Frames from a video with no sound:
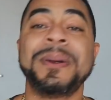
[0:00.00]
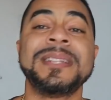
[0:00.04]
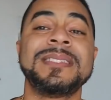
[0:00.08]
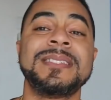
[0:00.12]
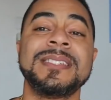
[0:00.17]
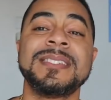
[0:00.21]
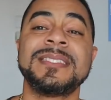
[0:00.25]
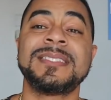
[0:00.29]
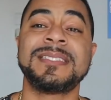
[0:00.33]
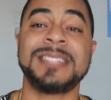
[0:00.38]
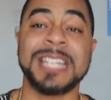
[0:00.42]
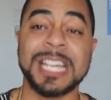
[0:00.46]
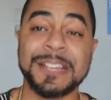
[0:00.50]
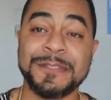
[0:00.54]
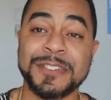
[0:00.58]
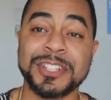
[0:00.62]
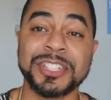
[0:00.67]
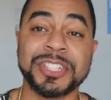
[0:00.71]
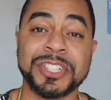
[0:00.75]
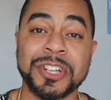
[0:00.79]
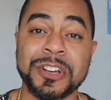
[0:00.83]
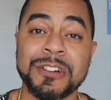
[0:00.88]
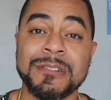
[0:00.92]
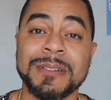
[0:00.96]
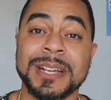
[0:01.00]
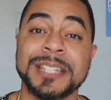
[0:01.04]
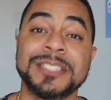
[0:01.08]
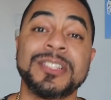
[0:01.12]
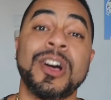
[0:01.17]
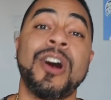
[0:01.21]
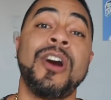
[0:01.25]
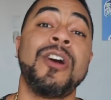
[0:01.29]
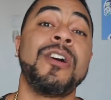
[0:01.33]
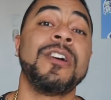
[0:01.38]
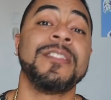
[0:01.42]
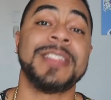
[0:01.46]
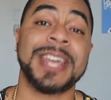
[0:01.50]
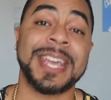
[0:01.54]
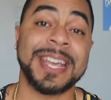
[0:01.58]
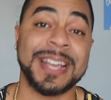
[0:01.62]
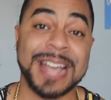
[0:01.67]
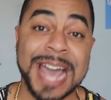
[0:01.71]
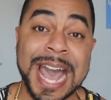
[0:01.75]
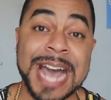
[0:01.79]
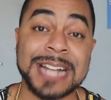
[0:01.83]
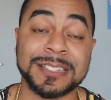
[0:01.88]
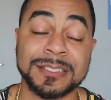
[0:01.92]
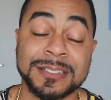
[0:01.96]
But this T V show is all they
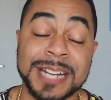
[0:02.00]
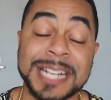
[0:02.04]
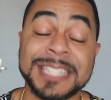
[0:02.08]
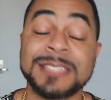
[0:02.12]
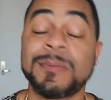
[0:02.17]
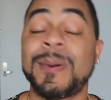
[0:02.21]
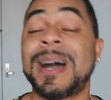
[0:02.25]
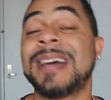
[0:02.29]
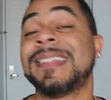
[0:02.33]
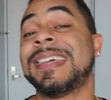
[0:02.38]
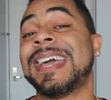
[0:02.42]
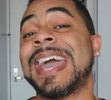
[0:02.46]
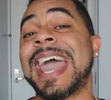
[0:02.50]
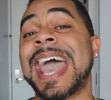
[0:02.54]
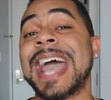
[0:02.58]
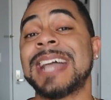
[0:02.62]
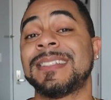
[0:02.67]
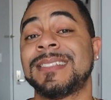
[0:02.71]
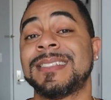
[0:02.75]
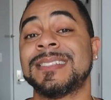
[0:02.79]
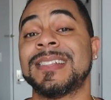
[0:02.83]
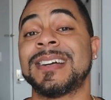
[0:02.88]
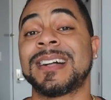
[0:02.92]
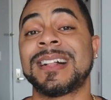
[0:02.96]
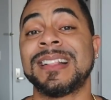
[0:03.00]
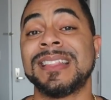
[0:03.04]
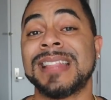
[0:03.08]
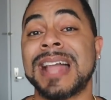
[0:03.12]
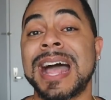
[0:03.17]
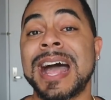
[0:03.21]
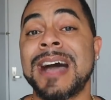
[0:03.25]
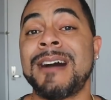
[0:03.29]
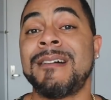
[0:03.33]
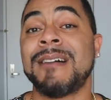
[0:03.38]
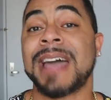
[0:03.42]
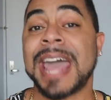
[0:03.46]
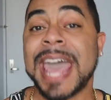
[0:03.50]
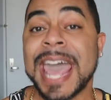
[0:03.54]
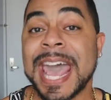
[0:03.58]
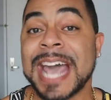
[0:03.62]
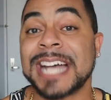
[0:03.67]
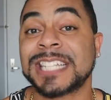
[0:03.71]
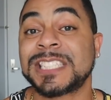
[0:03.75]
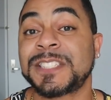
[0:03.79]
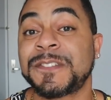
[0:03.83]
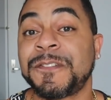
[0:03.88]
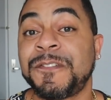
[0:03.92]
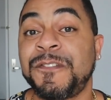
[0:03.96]
got. So that's why they acting a
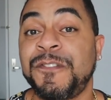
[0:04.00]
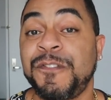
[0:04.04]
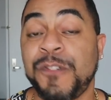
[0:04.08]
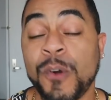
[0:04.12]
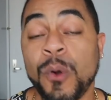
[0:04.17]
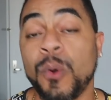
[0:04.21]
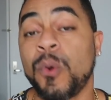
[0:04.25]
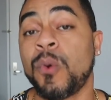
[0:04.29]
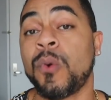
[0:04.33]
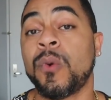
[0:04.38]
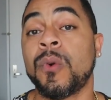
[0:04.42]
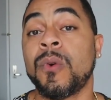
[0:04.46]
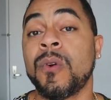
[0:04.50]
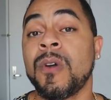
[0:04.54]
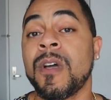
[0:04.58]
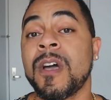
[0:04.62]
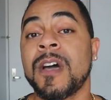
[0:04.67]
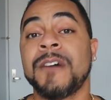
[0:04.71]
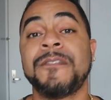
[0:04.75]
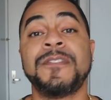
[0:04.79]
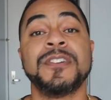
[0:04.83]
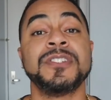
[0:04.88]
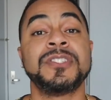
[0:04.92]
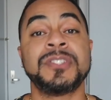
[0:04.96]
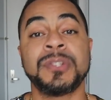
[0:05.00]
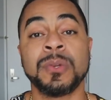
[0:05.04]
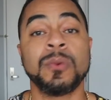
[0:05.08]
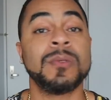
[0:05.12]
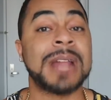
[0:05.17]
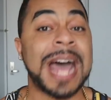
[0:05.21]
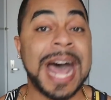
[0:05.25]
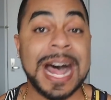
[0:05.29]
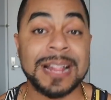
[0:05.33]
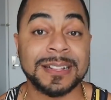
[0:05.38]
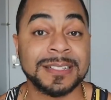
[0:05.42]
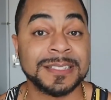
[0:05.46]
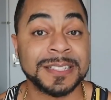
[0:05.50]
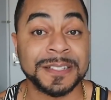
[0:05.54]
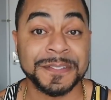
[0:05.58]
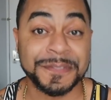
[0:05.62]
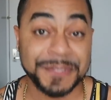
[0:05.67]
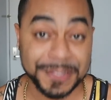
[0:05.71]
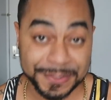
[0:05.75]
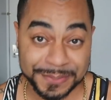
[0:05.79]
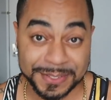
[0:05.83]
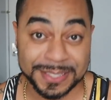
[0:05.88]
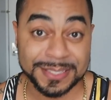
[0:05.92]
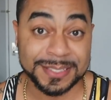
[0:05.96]
clown-ass fool for two dollars
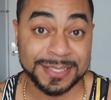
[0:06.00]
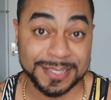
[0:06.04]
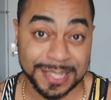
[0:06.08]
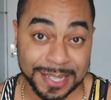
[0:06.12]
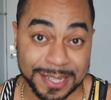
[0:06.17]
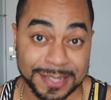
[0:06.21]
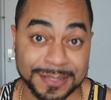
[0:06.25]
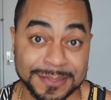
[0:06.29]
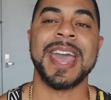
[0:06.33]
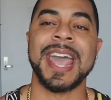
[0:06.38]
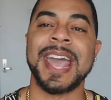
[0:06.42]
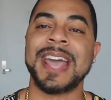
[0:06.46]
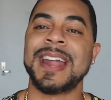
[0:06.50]
and fifty cents.